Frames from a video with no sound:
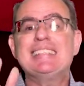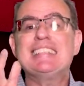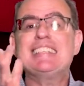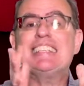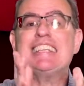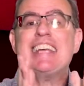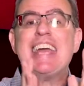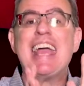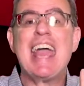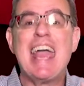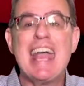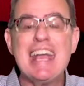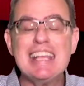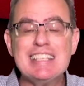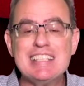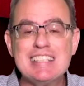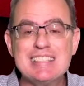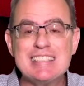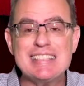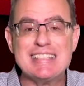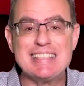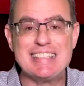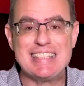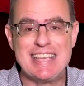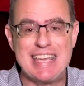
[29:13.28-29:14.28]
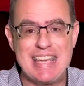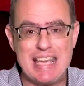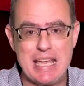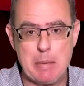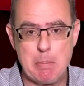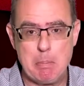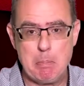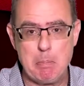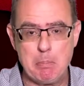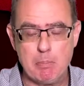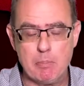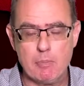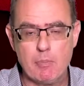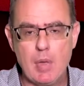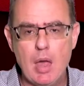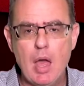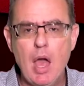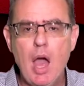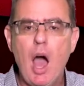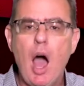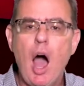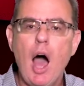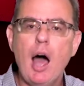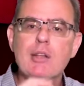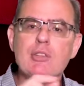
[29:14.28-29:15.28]
tested him
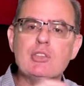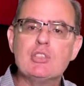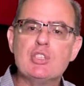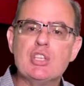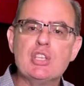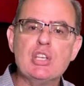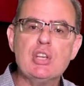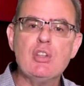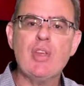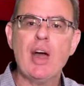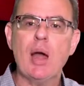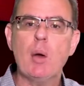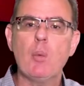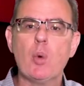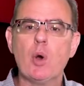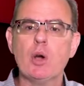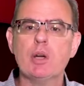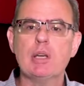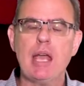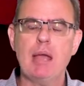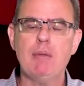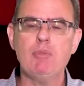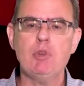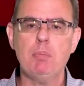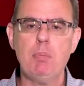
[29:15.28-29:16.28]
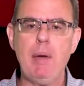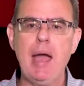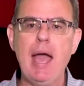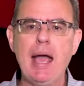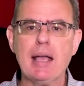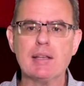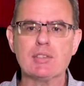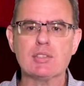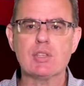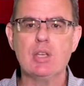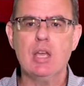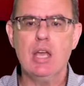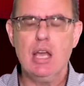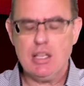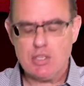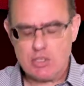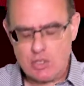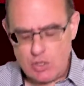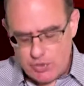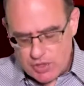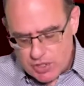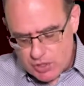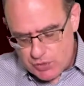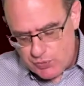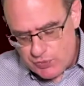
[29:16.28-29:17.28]
until that word came to pass.
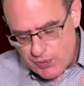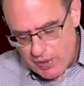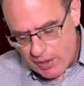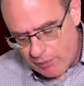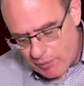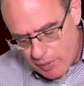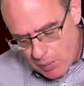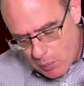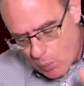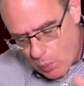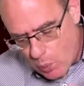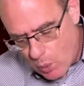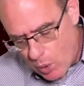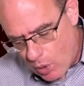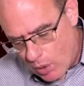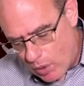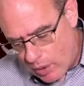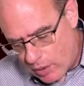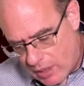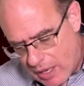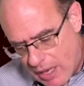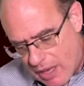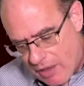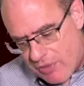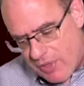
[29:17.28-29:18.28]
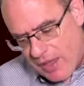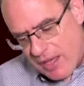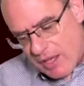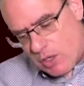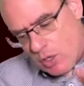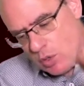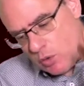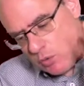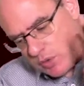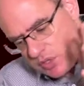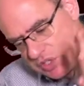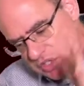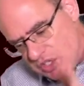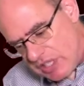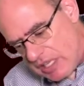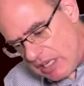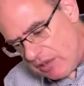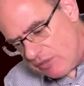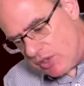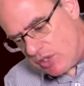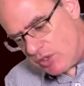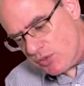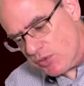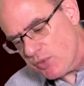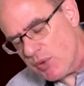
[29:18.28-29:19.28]
So, this very word that you
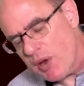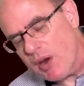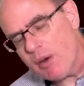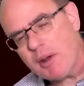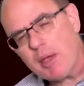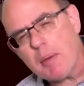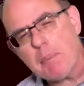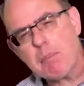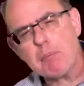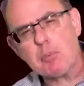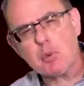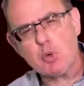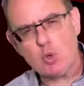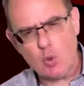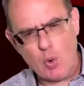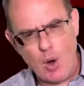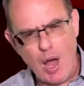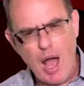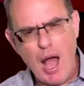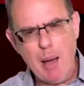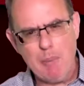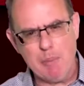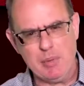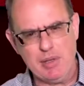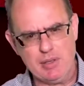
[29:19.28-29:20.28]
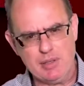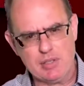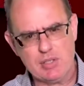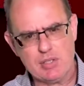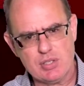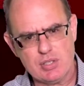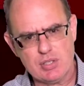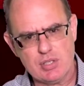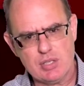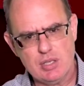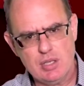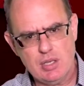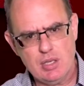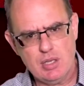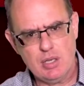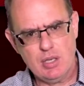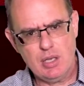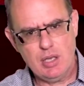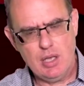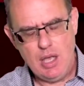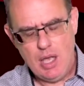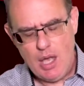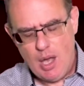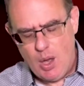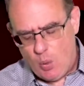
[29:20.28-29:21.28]
received, this very promise,
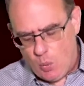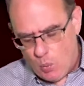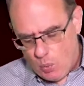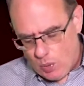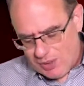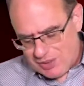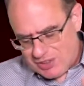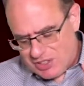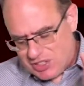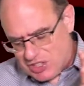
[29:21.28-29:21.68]
will